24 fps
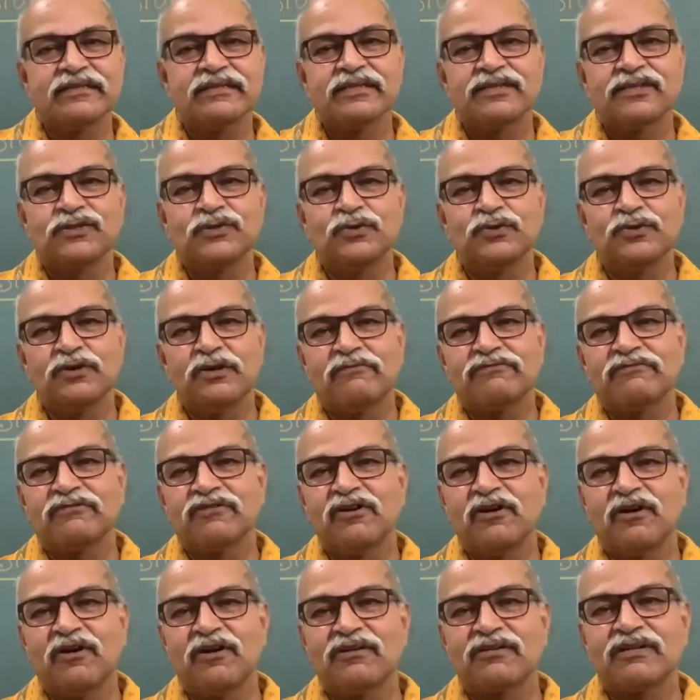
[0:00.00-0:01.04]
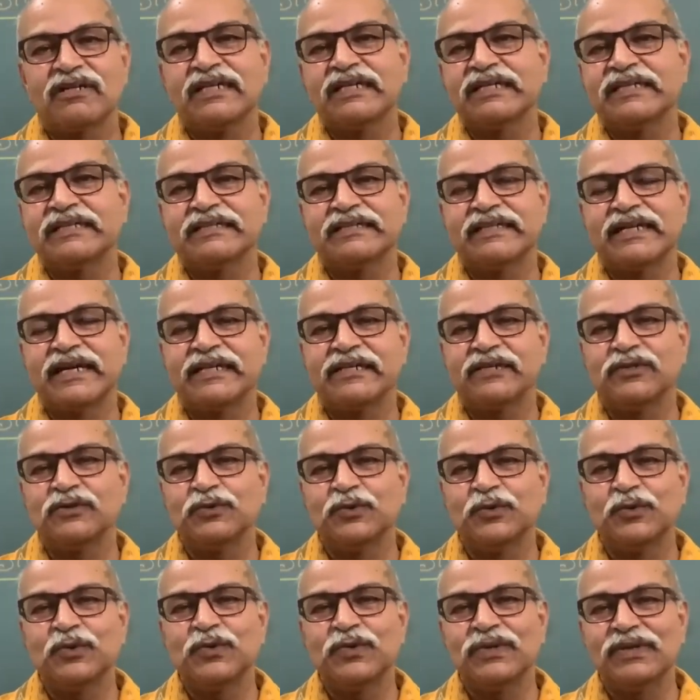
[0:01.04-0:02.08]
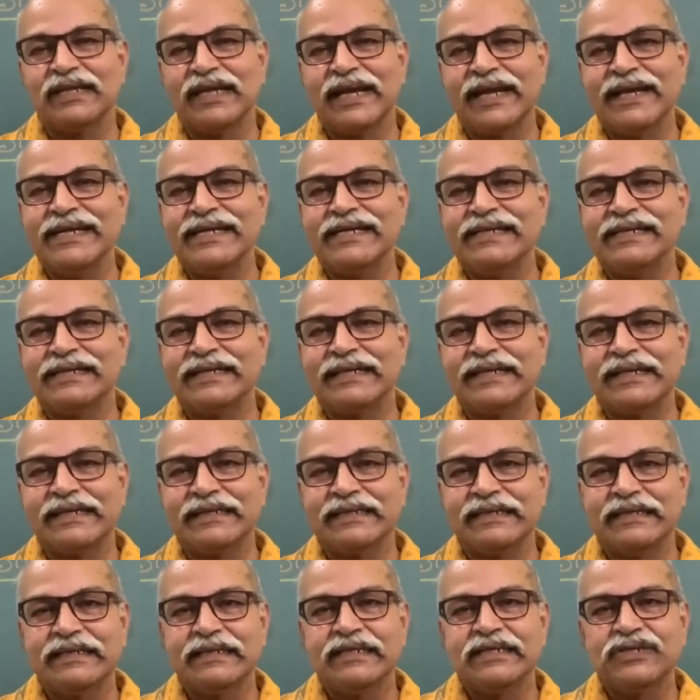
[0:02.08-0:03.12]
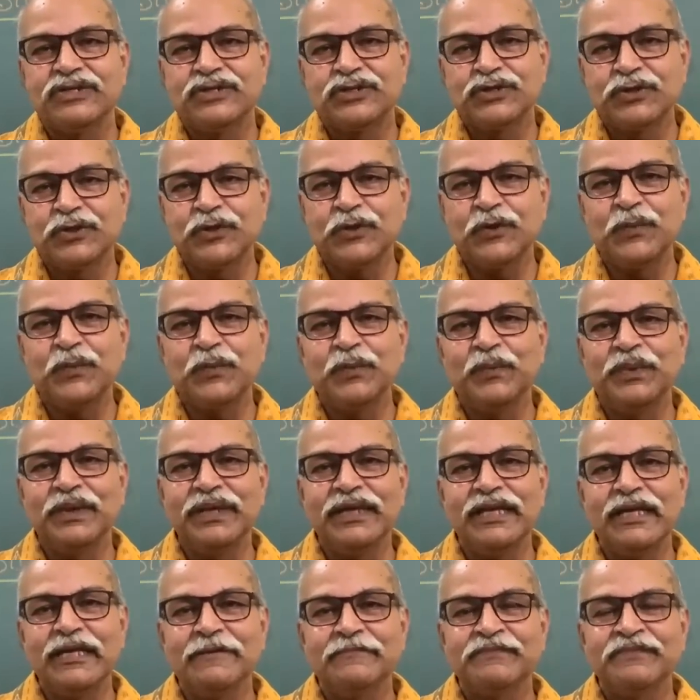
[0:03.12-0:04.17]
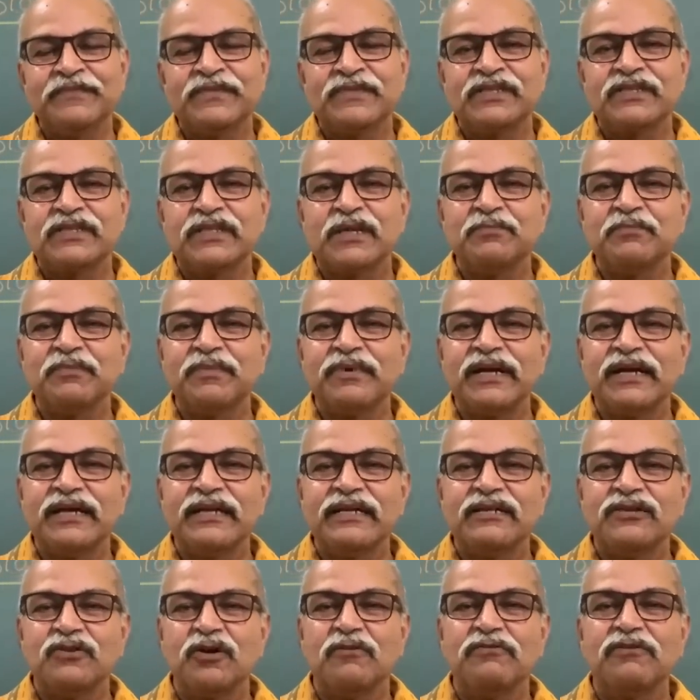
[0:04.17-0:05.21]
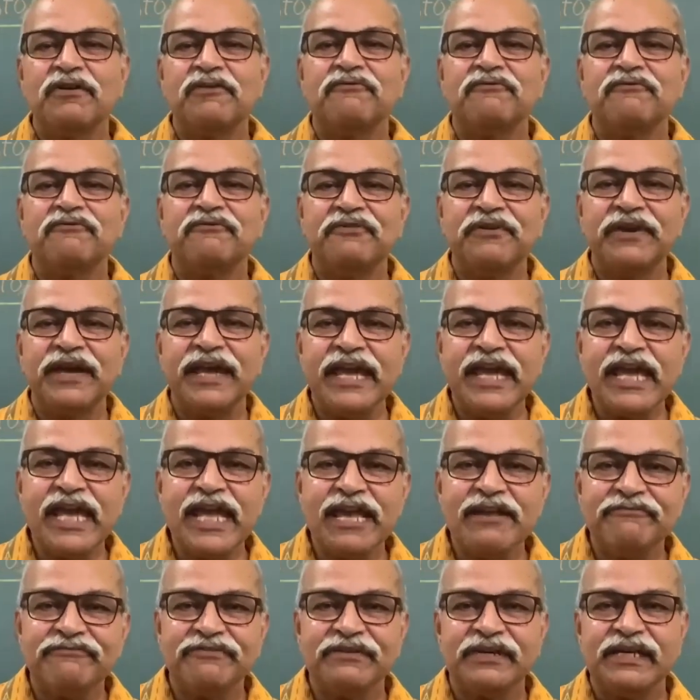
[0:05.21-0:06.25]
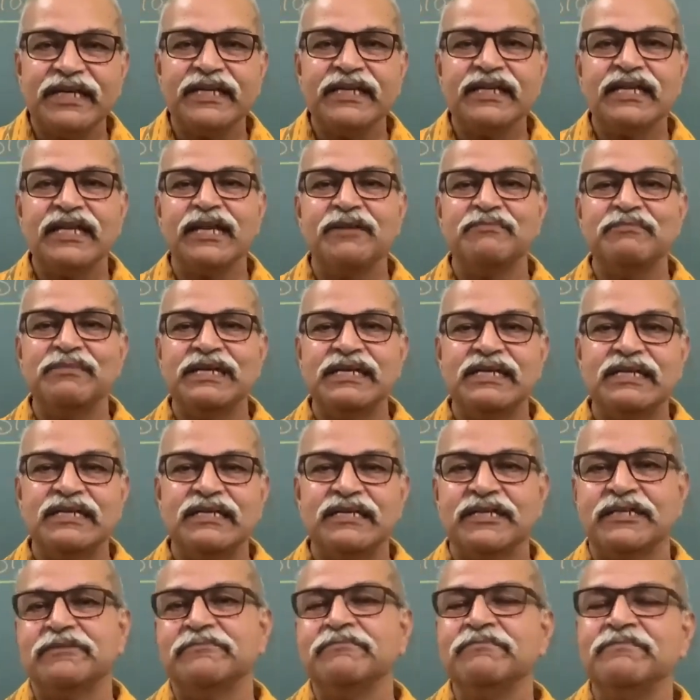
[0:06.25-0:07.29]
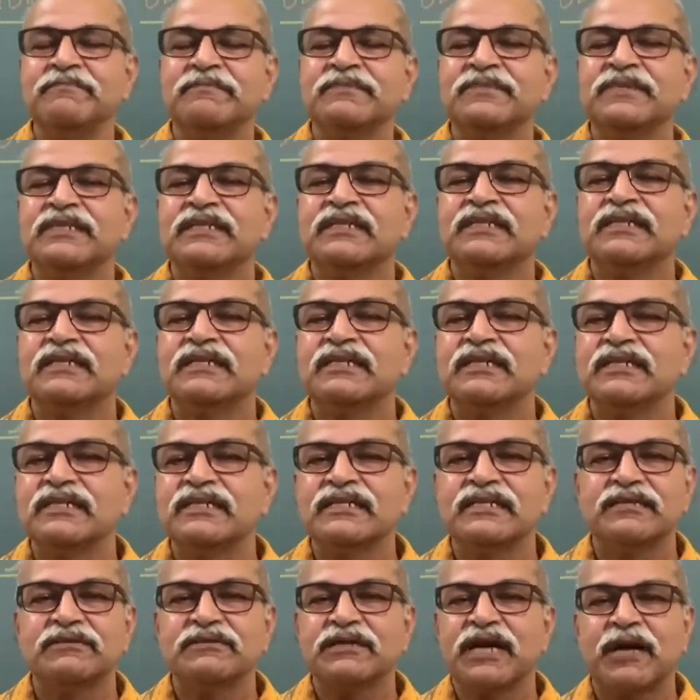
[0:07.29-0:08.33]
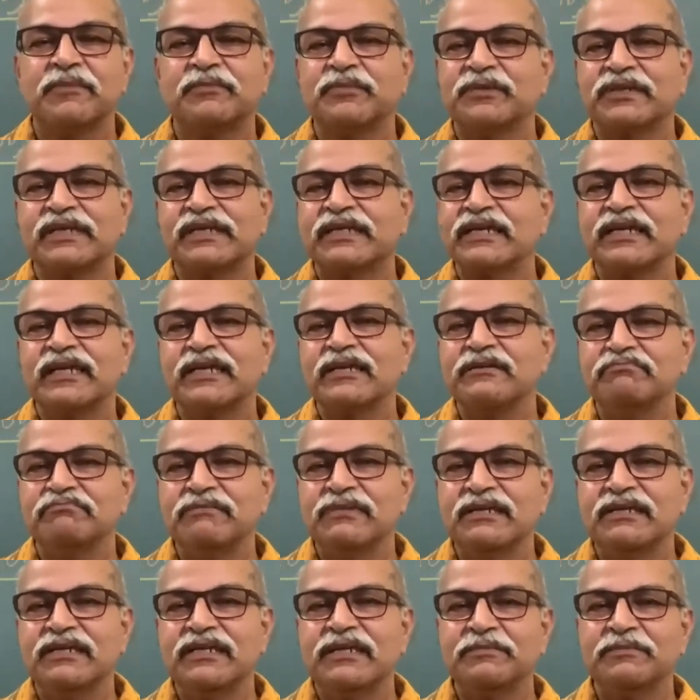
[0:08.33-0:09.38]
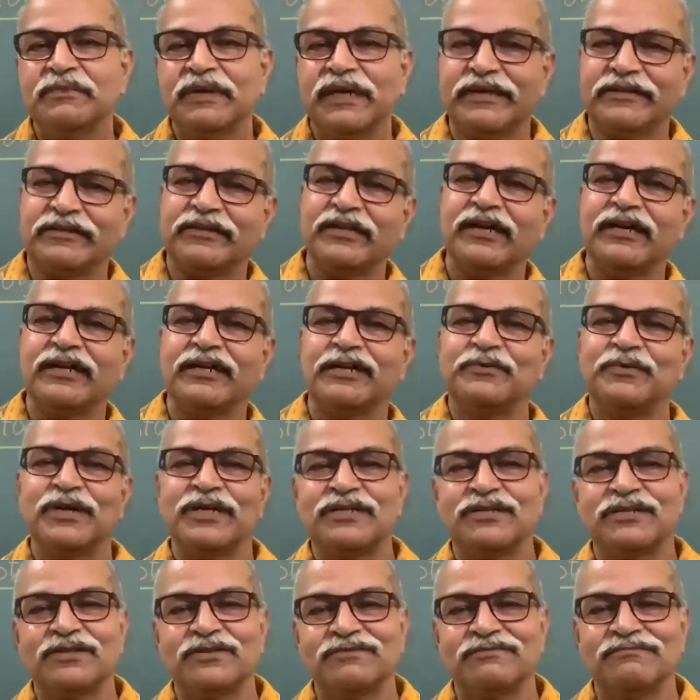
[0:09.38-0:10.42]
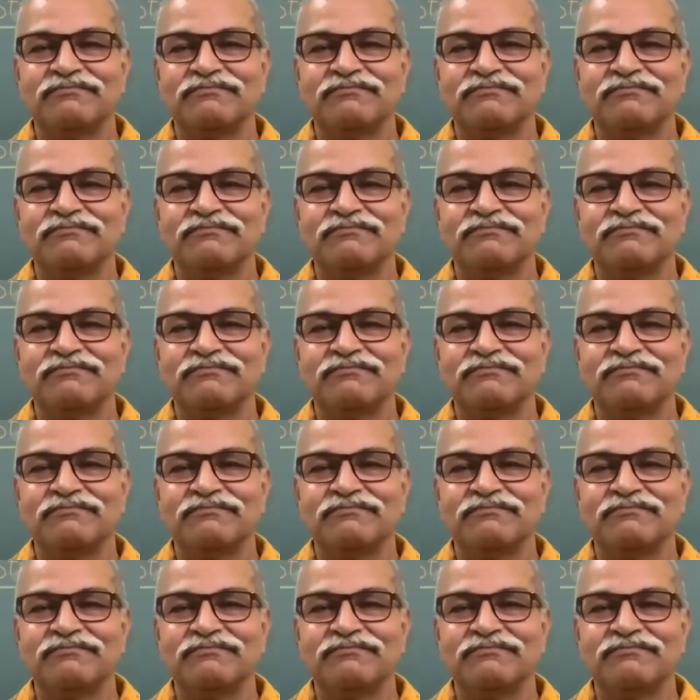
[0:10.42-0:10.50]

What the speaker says: school of thought that no, light should be some kind of a wave in a medium. In the hypothetical medium, ether was